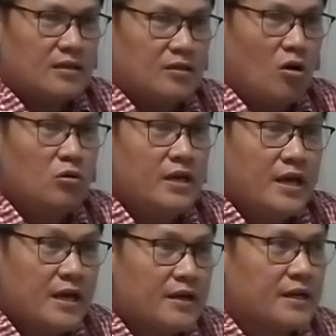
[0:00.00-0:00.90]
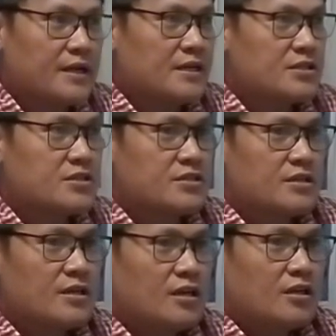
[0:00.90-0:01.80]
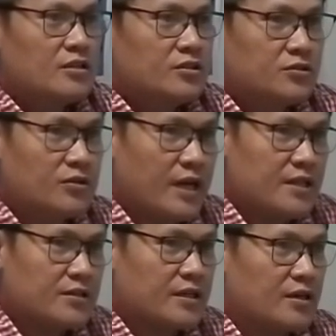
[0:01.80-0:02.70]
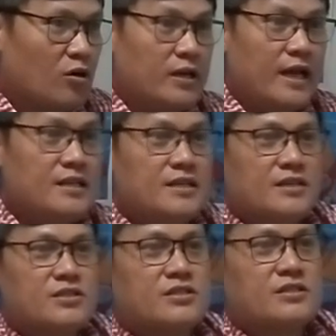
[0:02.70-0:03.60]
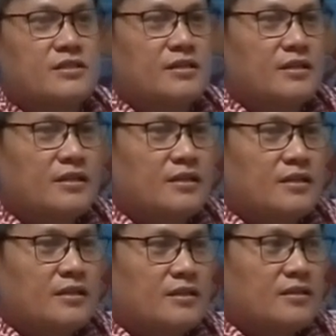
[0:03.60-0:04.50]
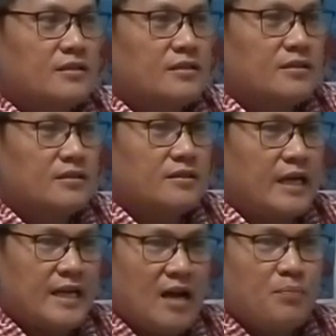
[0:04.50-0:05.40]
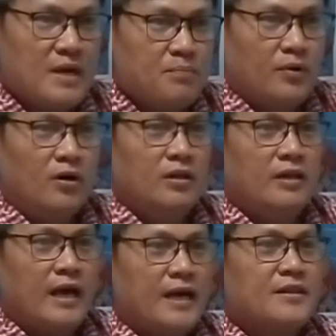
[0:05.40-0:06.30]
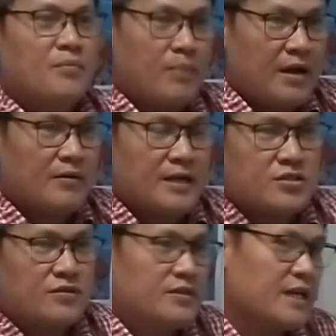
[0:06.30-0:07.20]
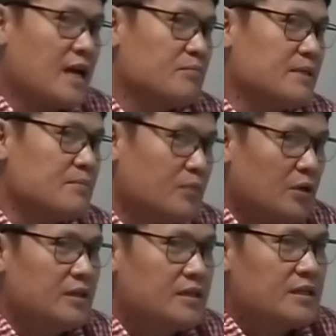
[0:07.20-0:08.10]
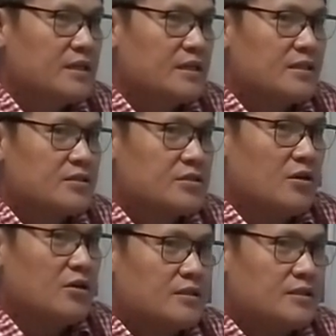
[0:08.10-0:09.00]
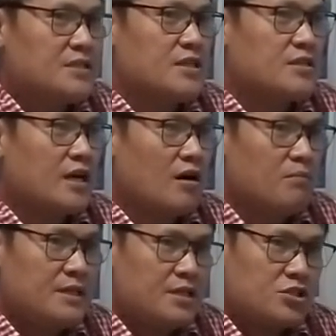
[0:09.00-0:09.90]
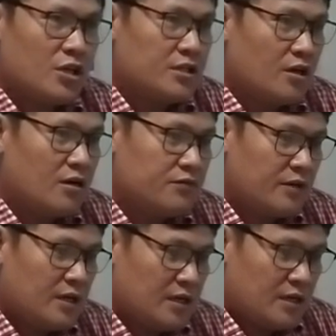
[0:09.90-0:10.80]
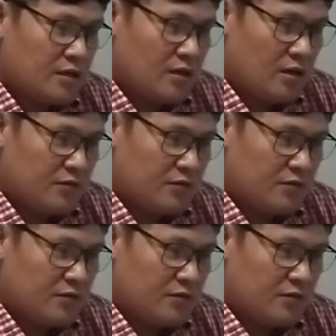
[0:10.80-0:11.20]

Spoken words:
goal here is to cater all ages, the young people and the parents of the young people. So this is a combination of a